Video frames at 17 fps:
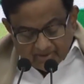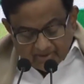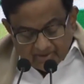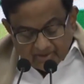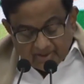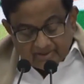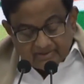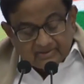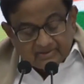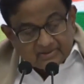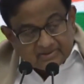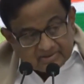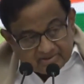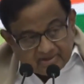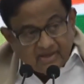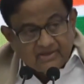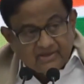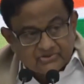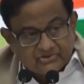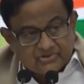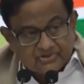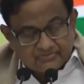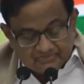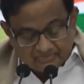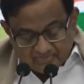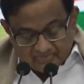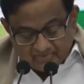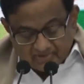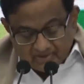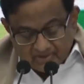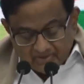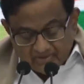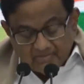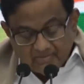At this stage,
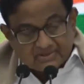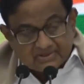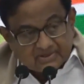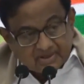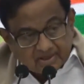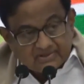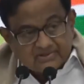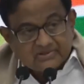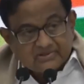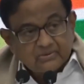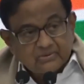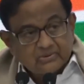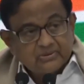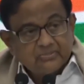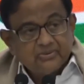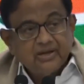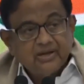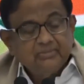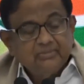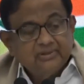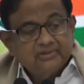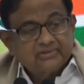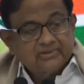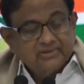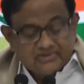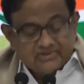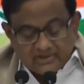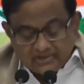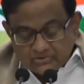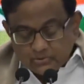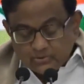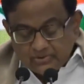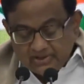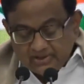we must answer what the Prime Minister said
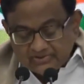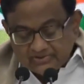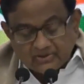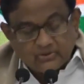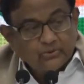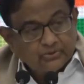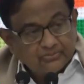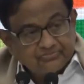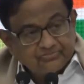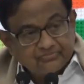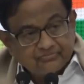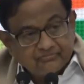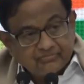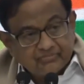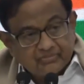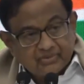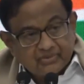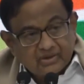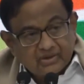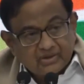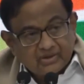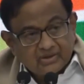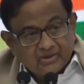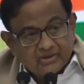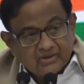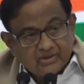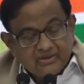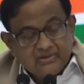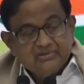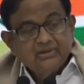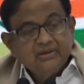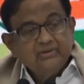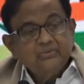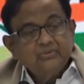2 days ago. He
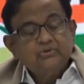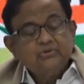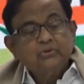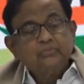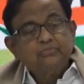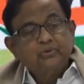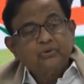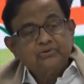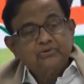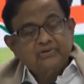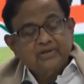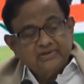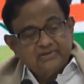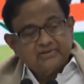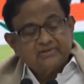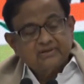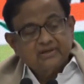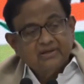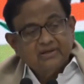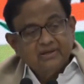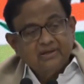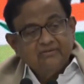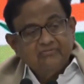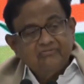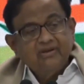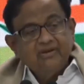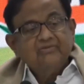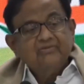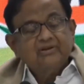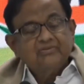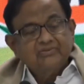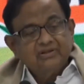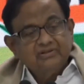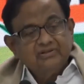said we should protest in favor
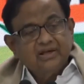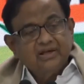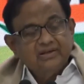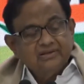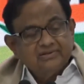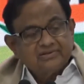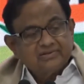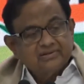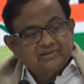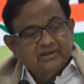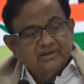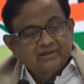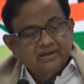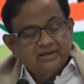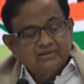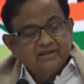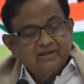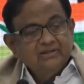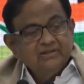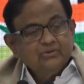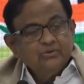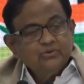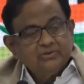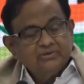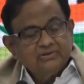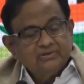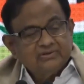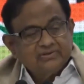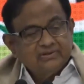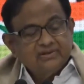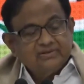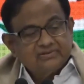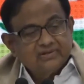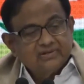of the Dalits and the Hindus and the
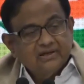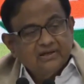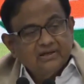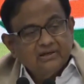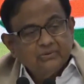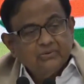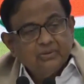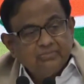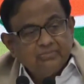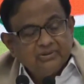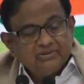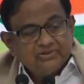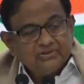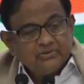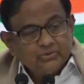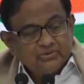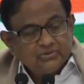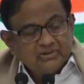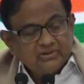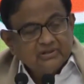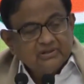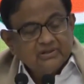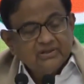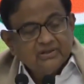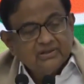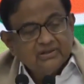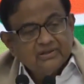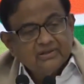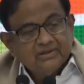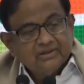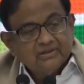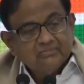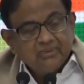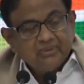Sikhs who were persecuted in
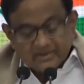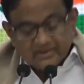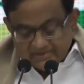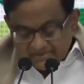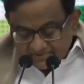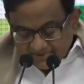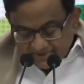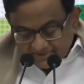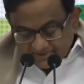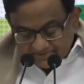Pakistan.